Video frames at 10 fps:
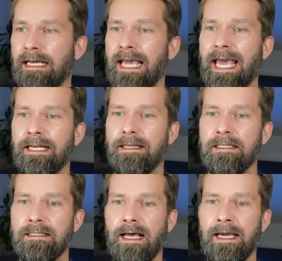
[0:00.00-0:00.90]
I added
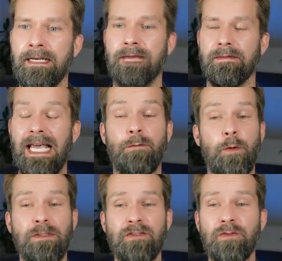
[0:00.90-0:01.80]
this line, and we
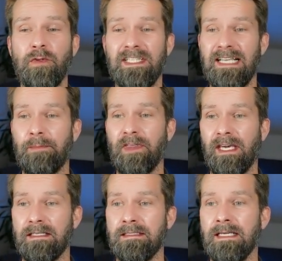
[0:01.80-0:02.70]
want to do the same
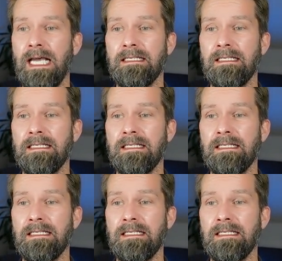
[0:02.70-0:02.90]
things.